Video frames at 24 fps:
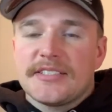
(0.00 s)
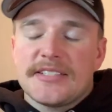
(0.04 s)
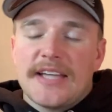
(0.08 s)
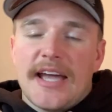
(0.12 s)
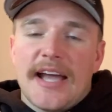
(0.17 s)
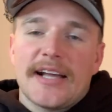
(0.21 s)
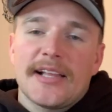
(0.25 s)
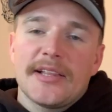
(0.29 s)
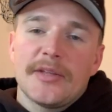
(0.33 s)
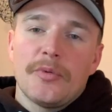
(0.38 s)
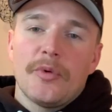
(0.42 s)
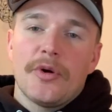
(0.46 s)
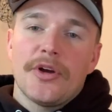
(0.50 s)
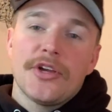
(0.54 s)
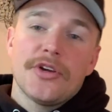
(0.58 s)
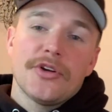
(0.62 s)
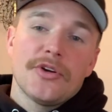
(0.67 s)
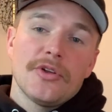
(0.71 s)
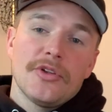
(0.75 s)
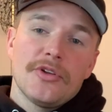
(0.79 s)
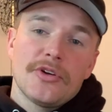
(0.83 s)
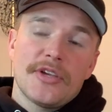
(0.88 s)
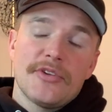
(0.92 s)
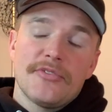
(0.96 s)
exactly what
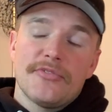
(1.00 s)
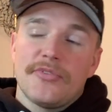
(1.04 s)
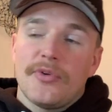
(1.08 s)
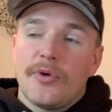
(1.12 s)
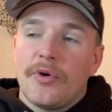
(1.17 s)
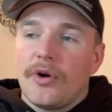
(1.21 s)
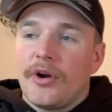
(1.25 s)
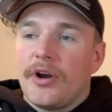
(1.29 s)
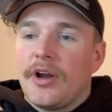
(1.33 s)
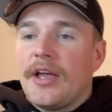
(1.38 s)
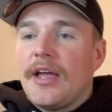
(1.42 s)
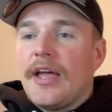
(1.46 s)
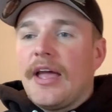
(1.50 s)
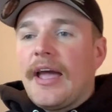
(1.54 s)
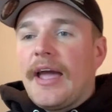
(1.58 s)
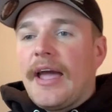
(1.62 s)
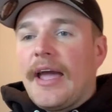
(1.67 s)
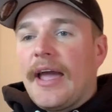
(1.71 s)
you're looking for